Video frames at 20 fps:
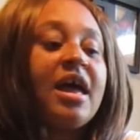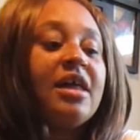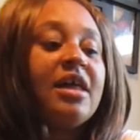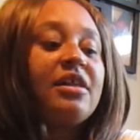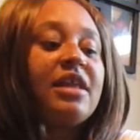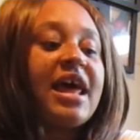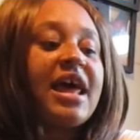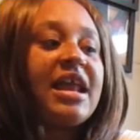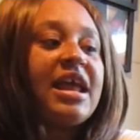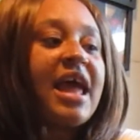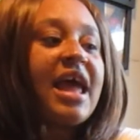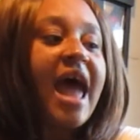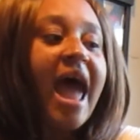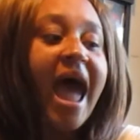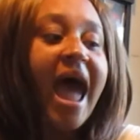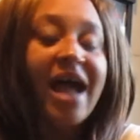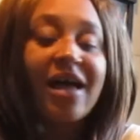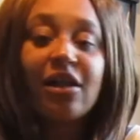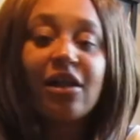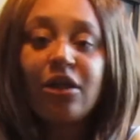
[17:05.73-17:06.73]
Let it
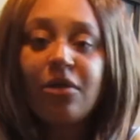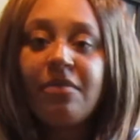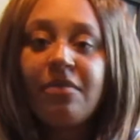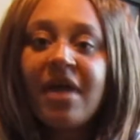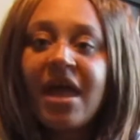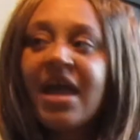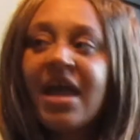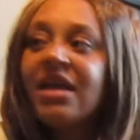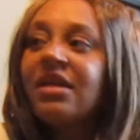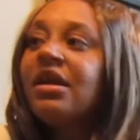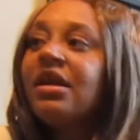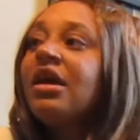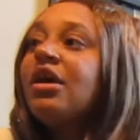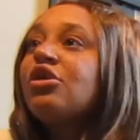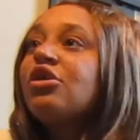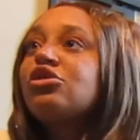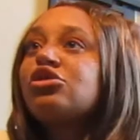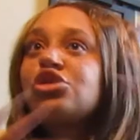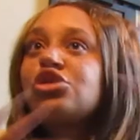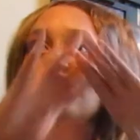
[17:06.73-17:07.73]
acclimate
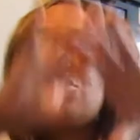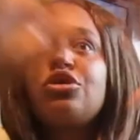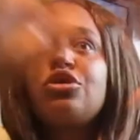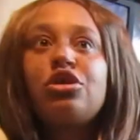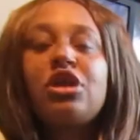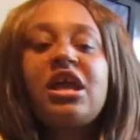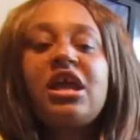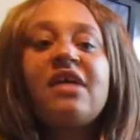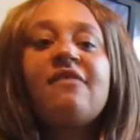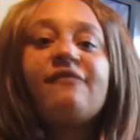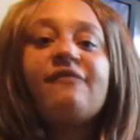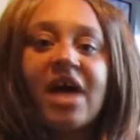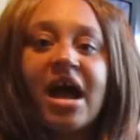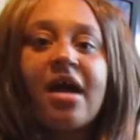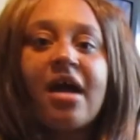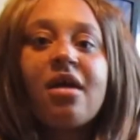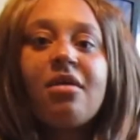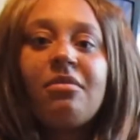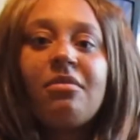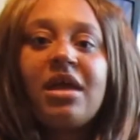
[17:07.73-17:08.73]
to the
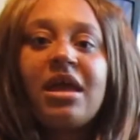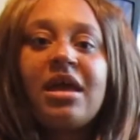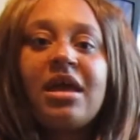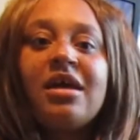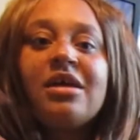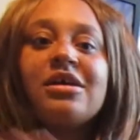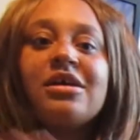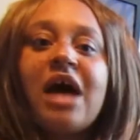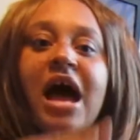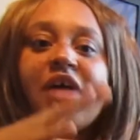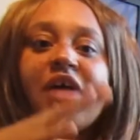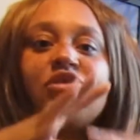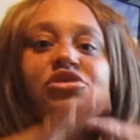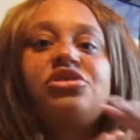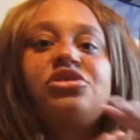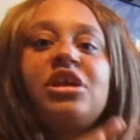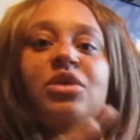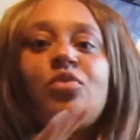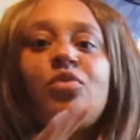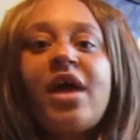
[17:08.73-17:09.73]
environment. I
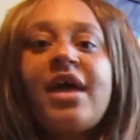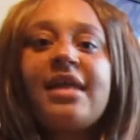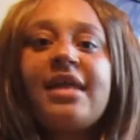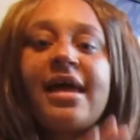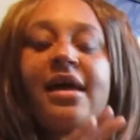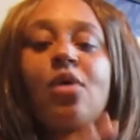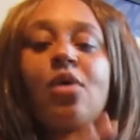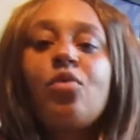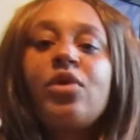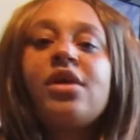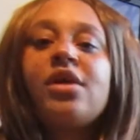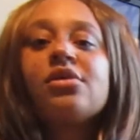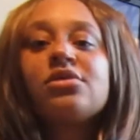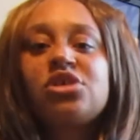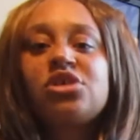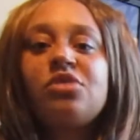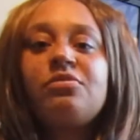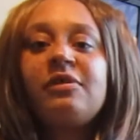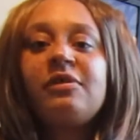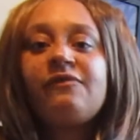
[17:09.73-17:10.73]
usually wait like a week or
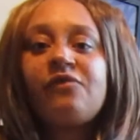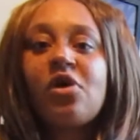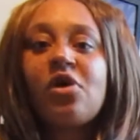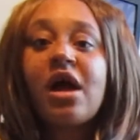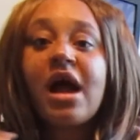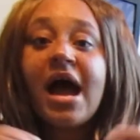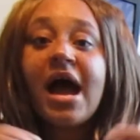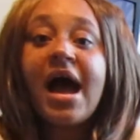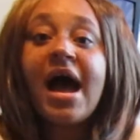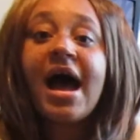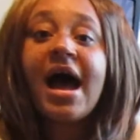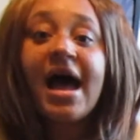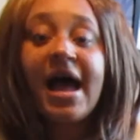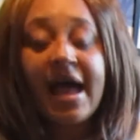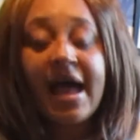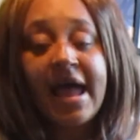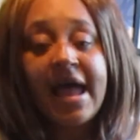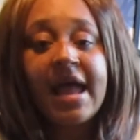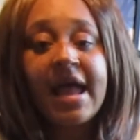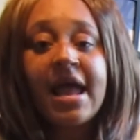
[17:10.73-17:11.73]
2 before
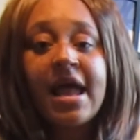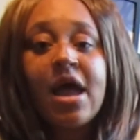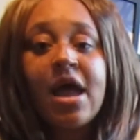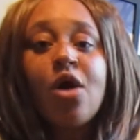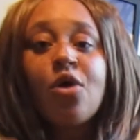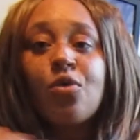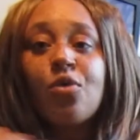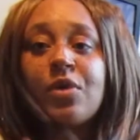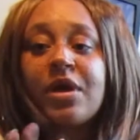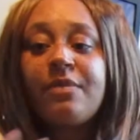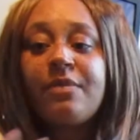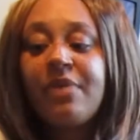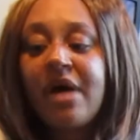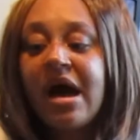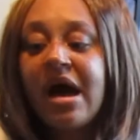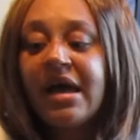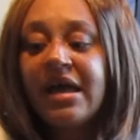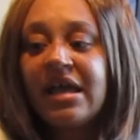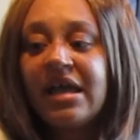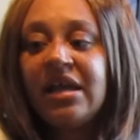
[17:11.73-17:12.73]
I
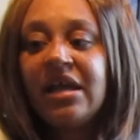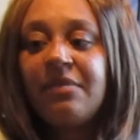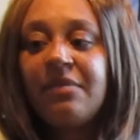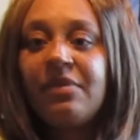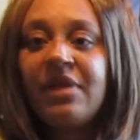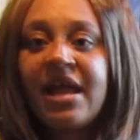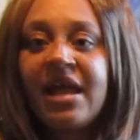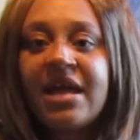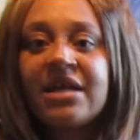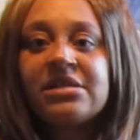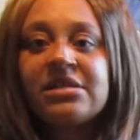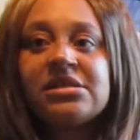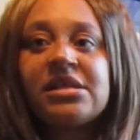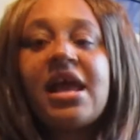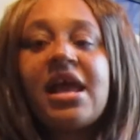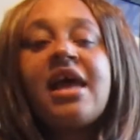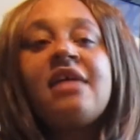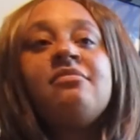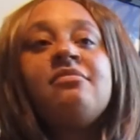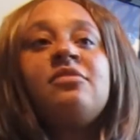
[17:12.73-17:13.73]
repot any plants,
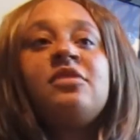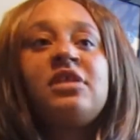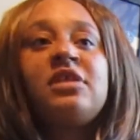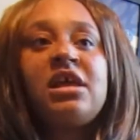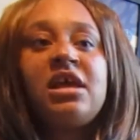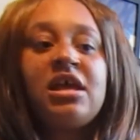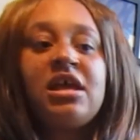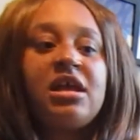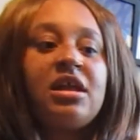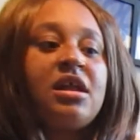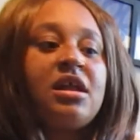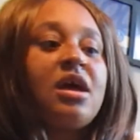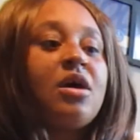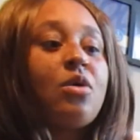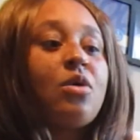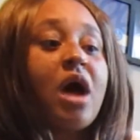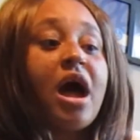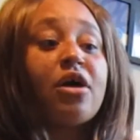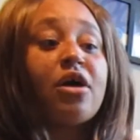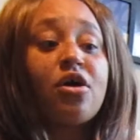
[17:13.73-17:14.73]
and then
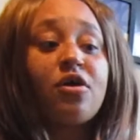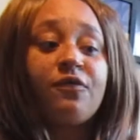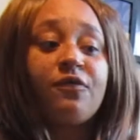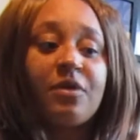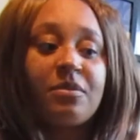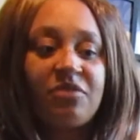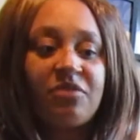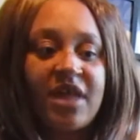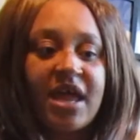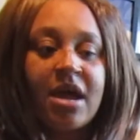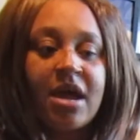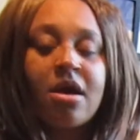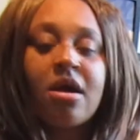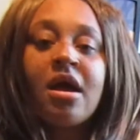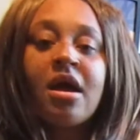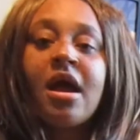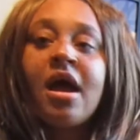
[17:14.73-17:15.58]
I go from there.